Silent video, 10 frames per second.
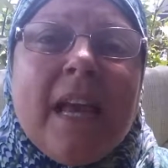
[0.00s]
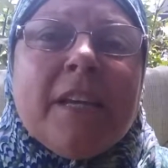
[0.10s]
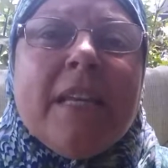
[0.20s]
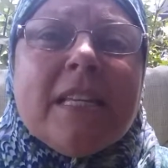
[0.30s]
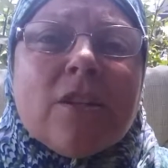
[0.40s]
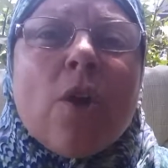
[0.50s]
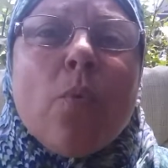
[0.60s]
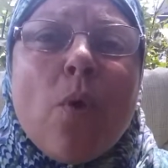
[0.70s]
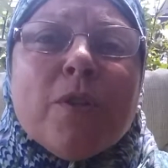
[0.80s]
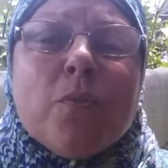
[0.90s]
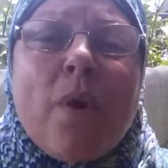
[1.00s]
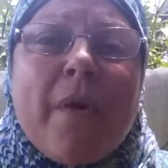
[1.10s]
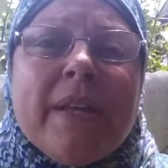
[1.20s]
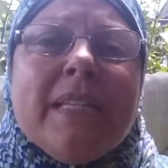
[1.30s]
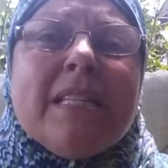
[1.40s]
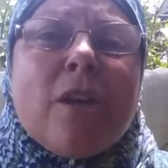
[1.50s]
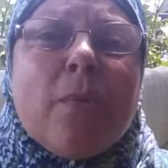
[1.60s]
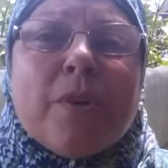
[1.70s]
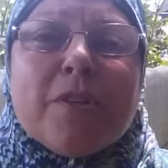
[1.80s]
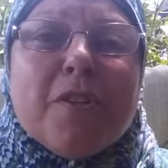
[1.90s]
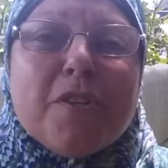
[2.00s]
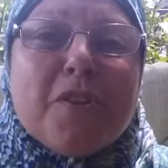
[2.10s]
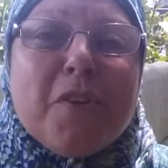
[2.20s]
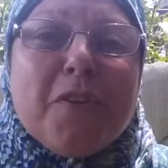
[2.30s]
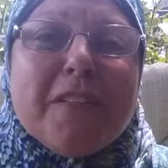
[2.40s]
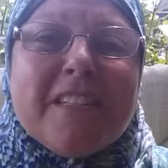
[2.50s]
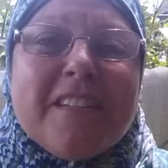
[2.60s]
And yes, I was worried, yes, I was concerned,